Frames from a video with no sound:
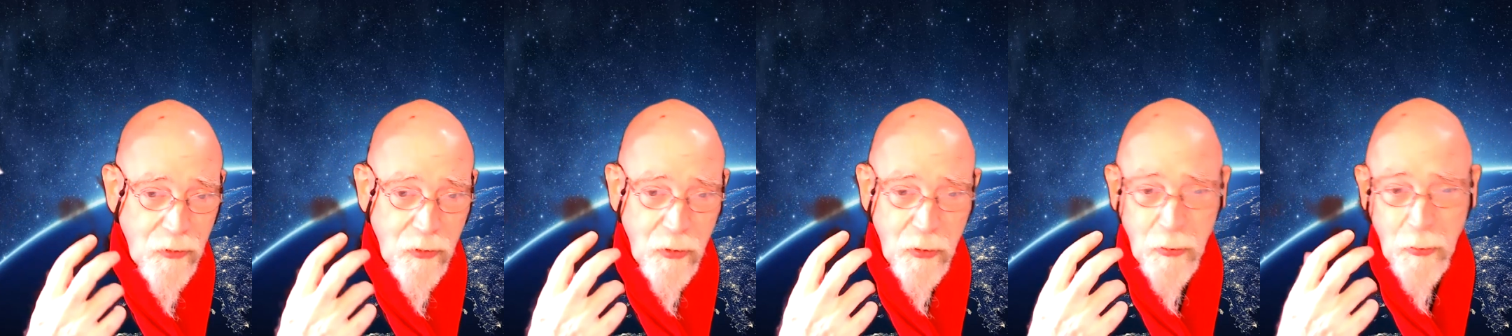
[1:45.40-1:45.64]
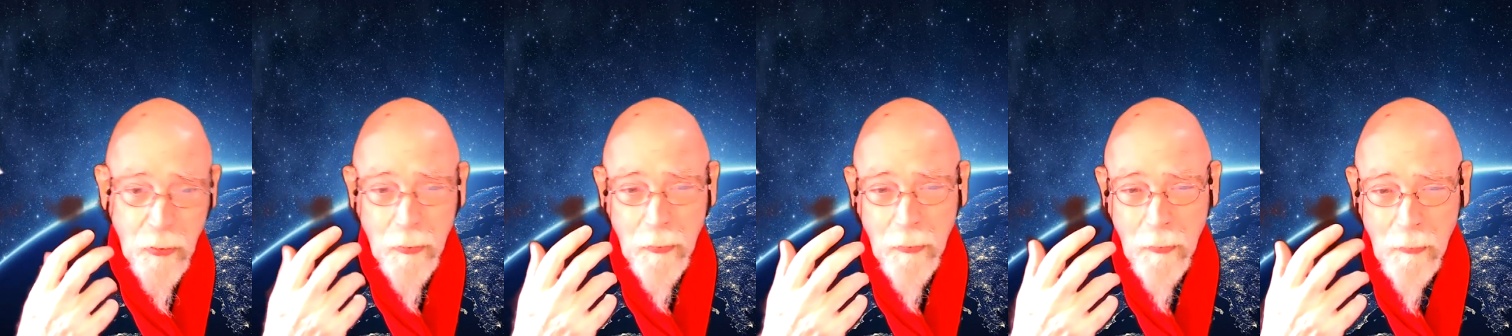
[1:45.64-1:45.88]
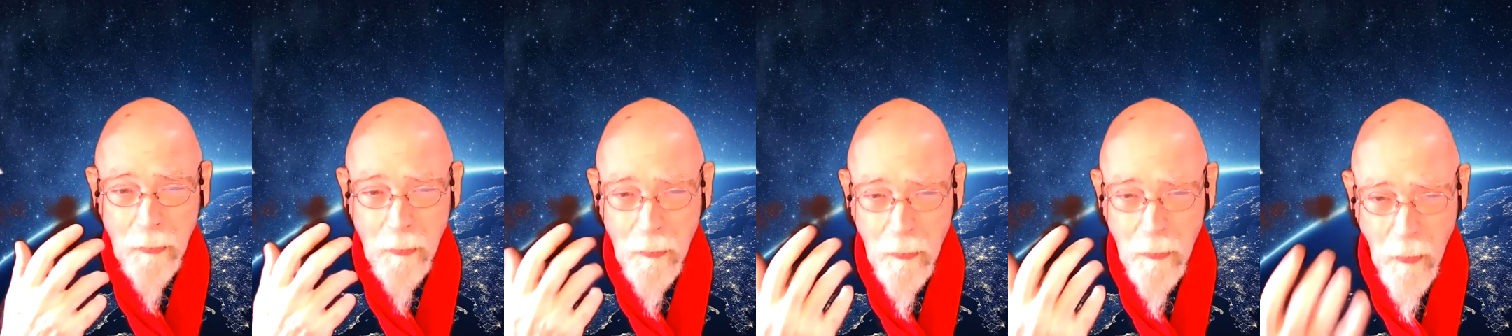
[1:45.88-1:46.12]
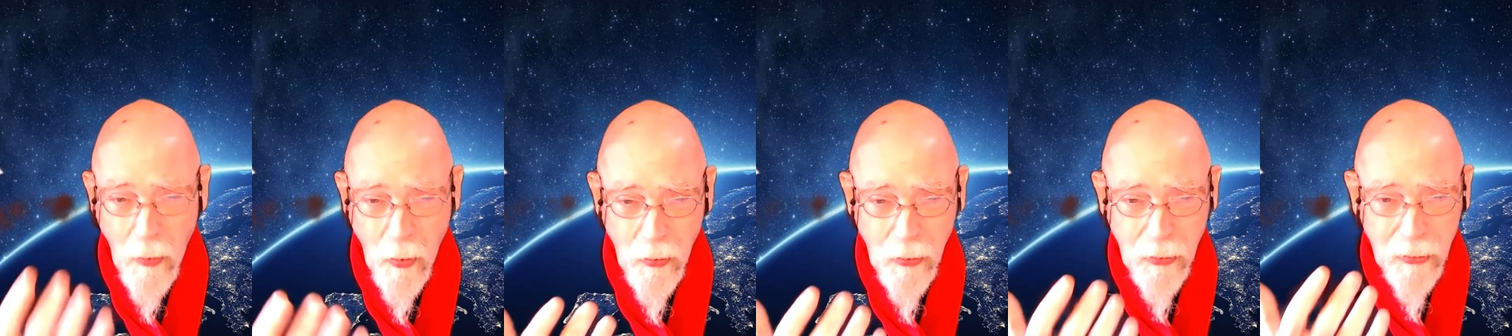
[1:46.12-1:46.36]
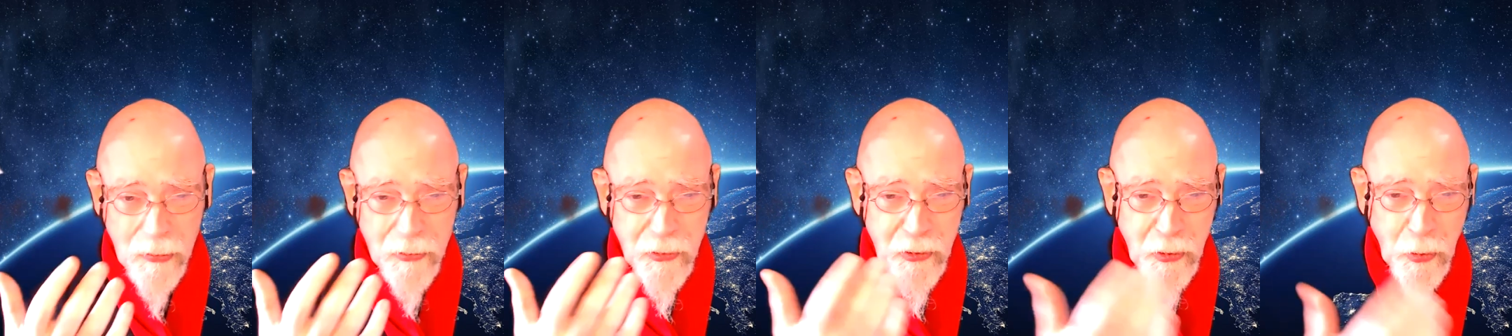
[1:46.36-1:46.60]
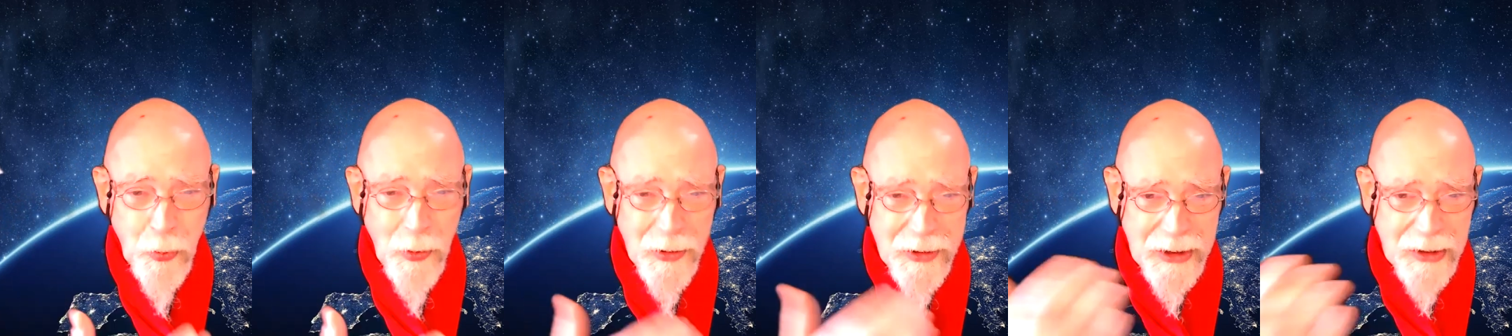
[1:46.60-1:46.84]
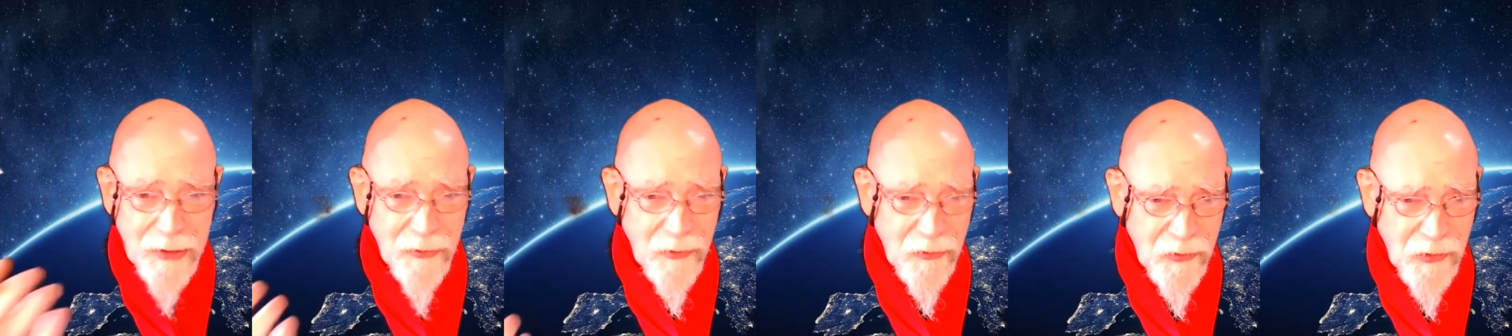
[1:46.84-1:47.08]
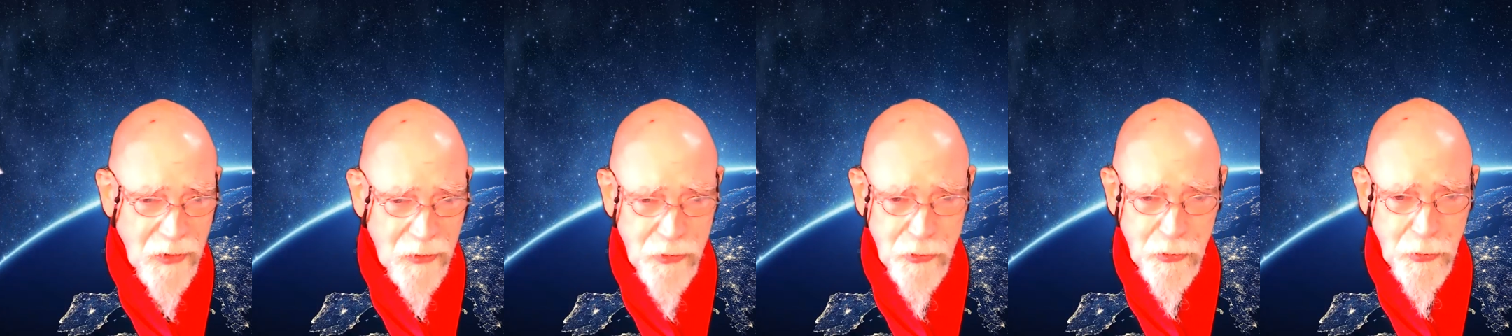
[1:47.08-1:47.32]
to more 20th
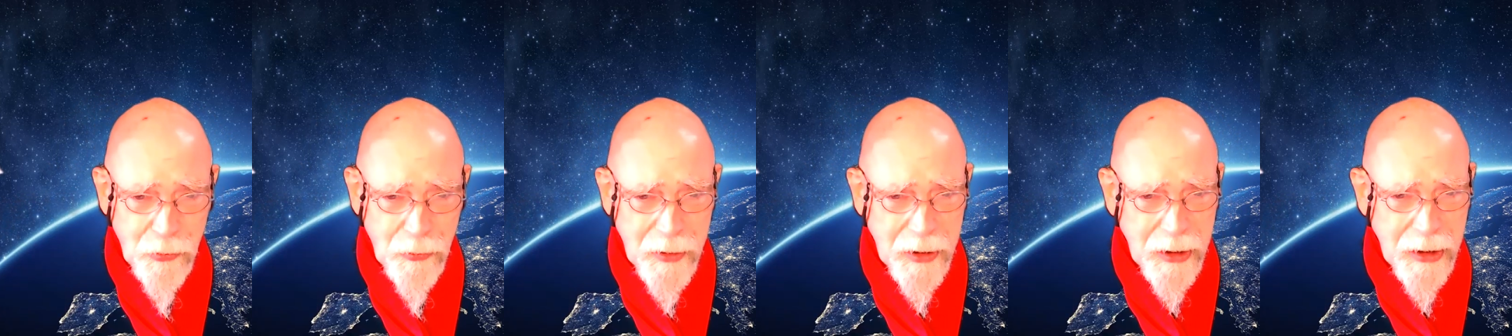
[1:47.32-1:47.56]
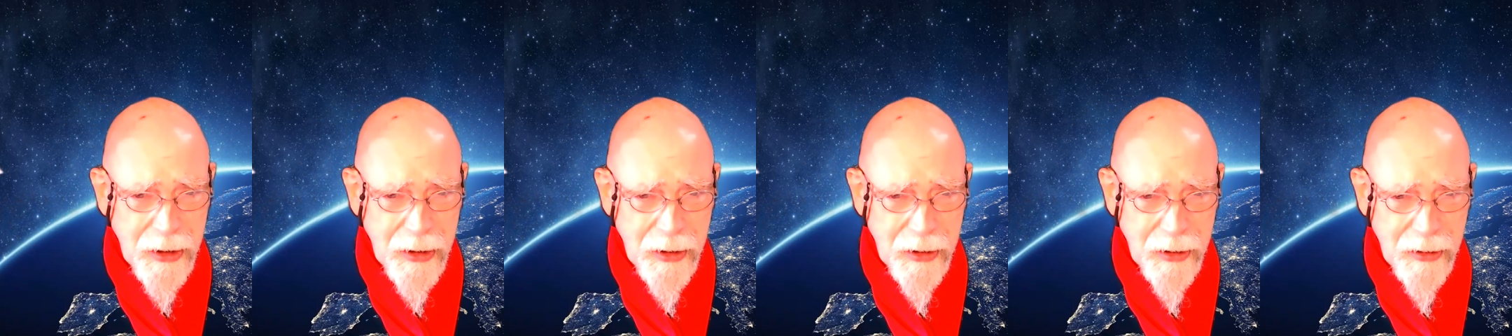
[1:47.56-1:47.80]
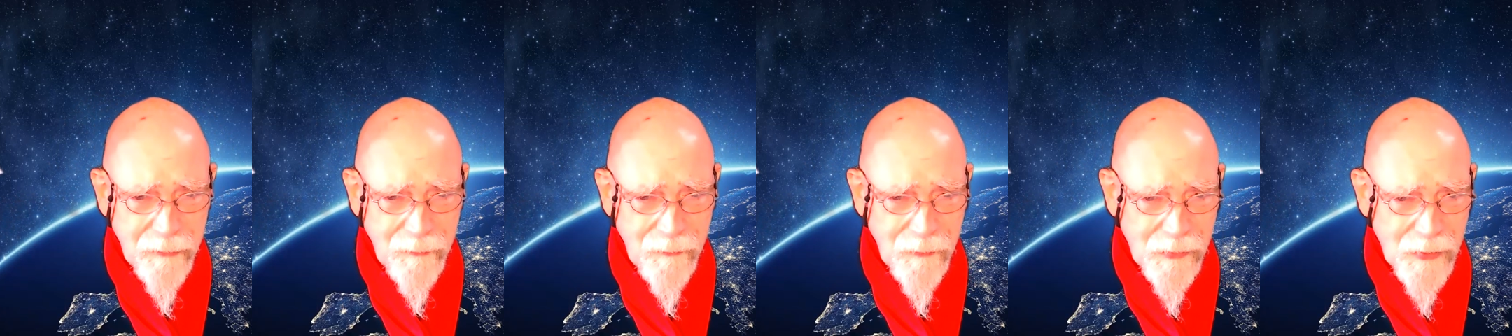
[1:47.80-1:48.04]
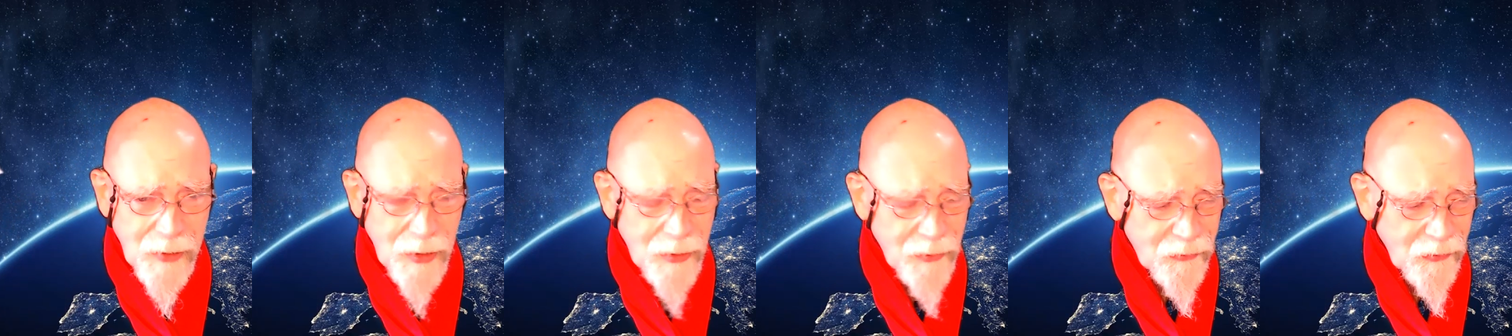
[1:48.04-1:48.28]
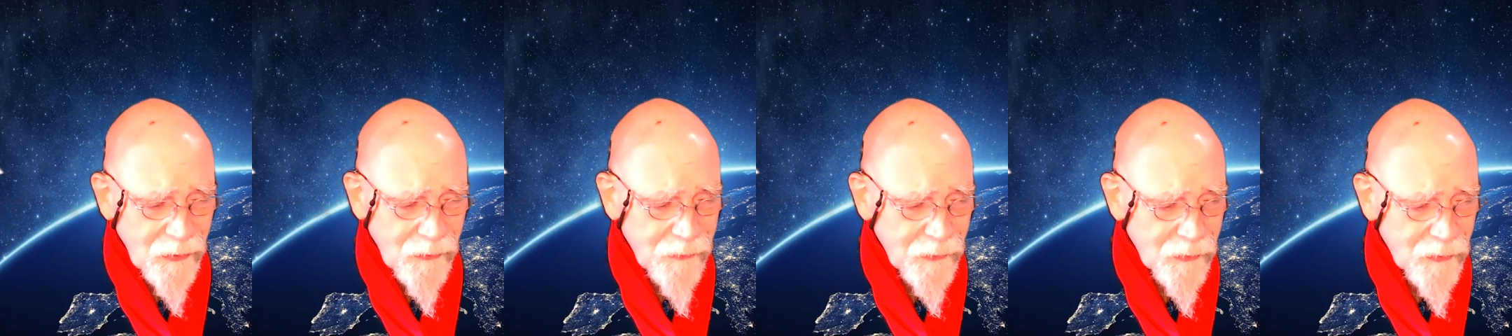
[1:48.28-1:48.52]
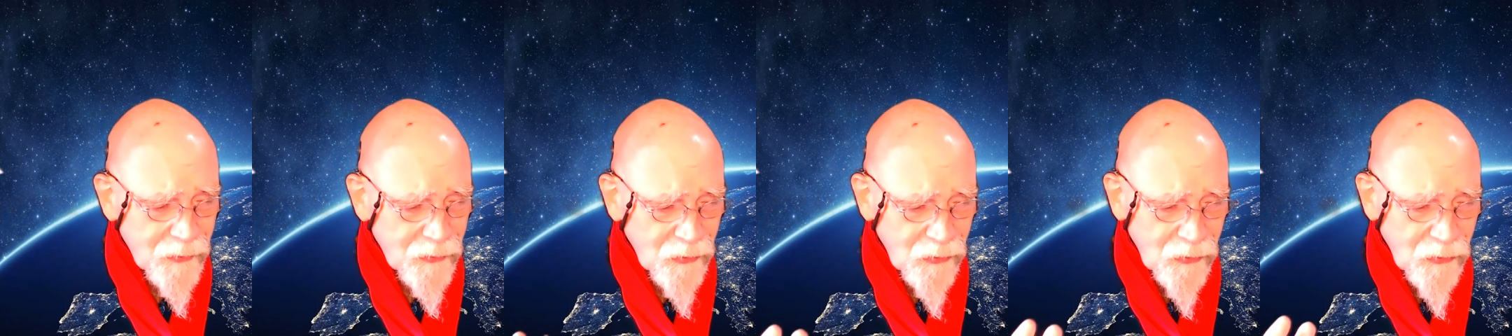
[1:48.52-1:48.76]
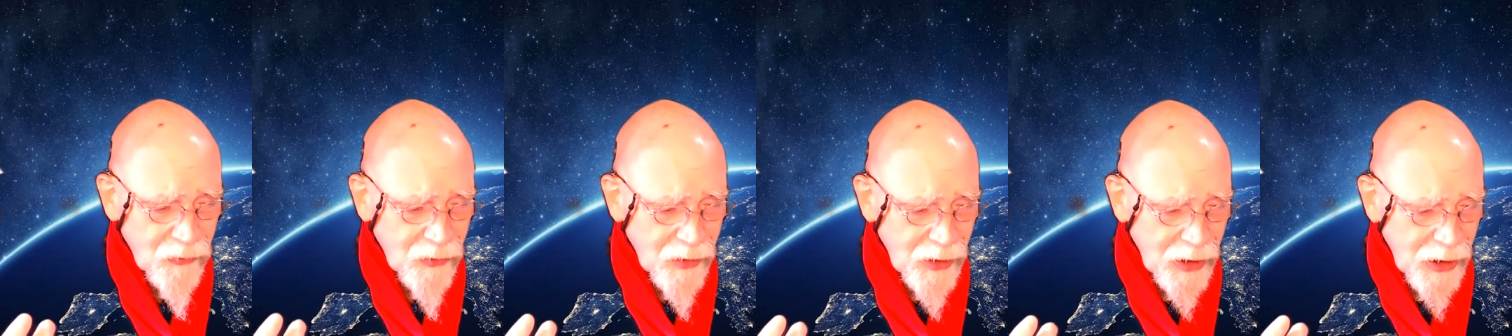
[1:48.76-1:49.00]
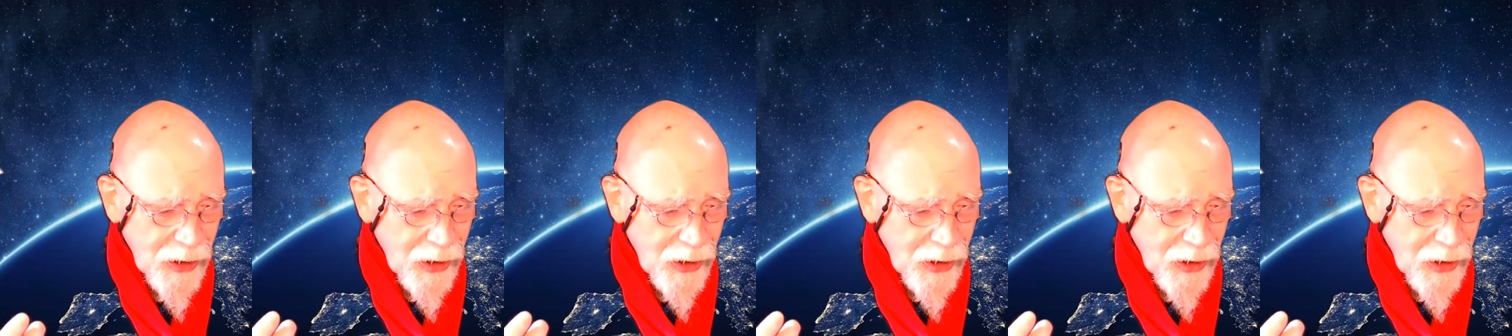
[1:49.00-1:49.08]
century philosophers.